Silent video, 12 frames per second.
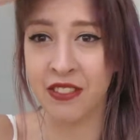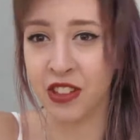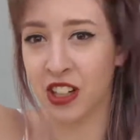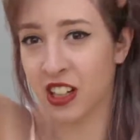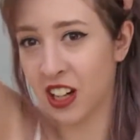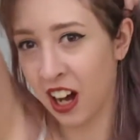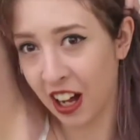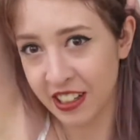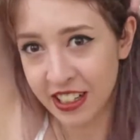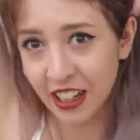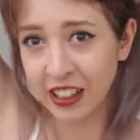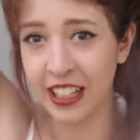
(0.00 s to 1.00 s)
If you
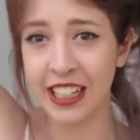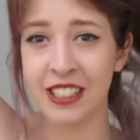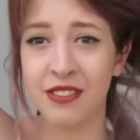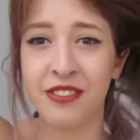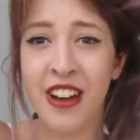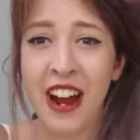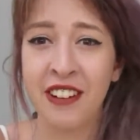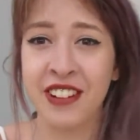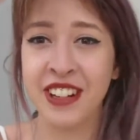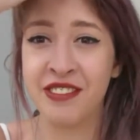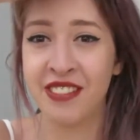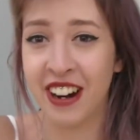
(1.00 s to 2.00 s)
can't tell, it is
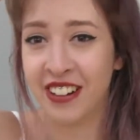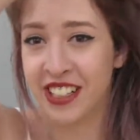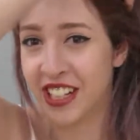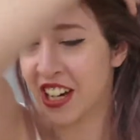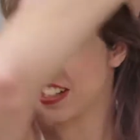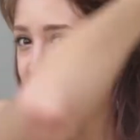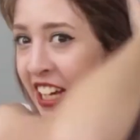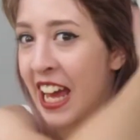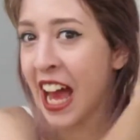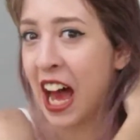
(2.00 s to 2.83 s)
very, very dirty,